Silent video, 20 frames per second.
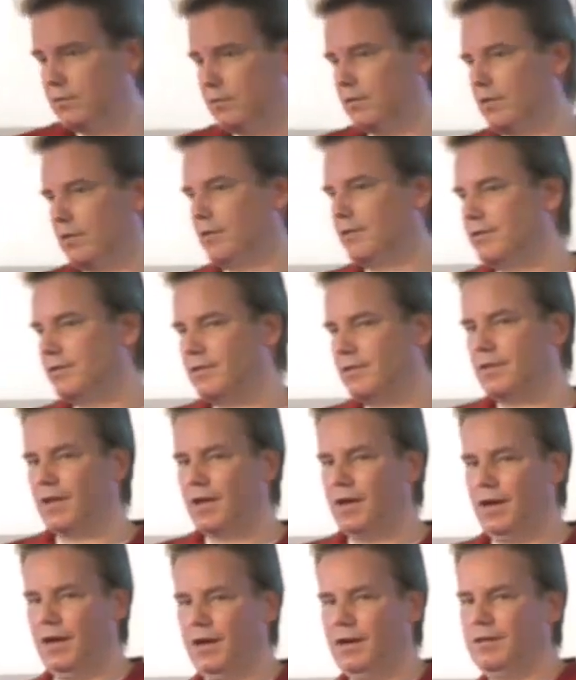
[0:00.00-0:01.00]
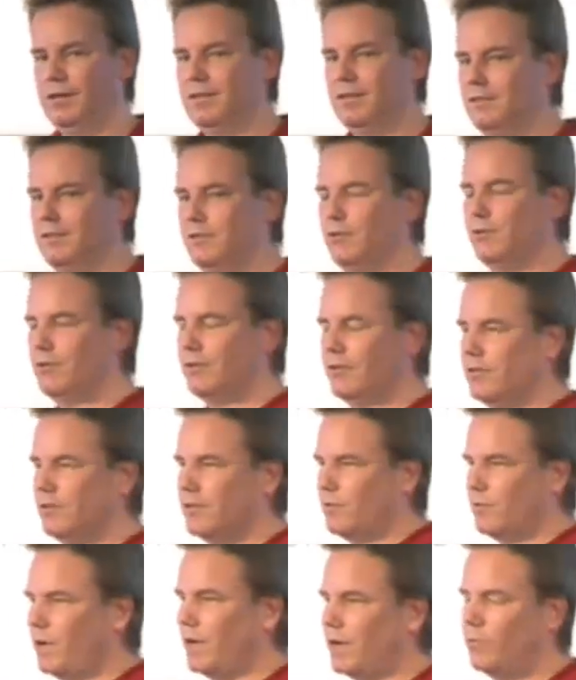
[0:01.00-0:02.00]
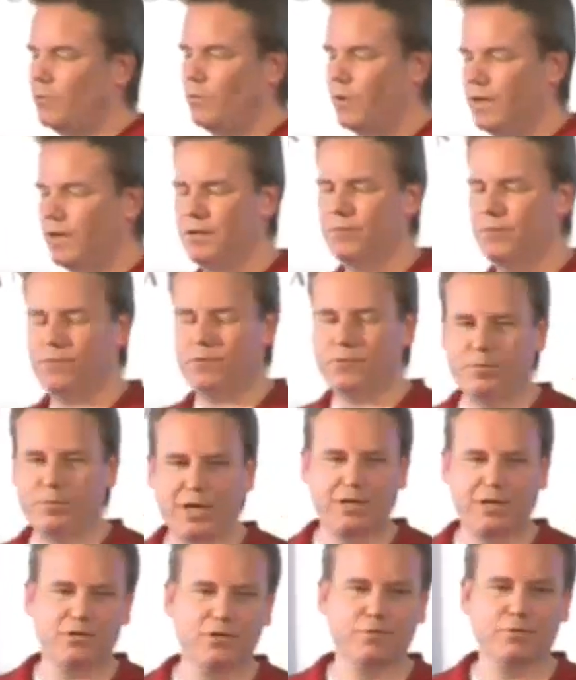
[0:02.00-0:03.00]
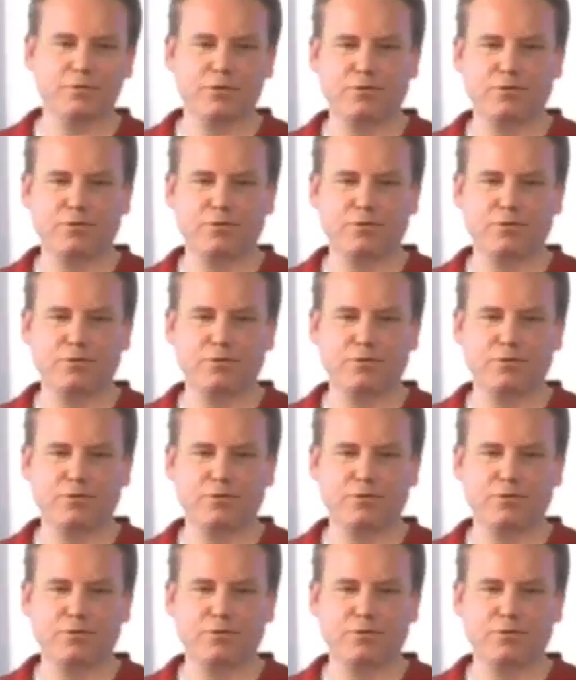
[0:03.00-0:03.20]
because it took quite a while for Microsoft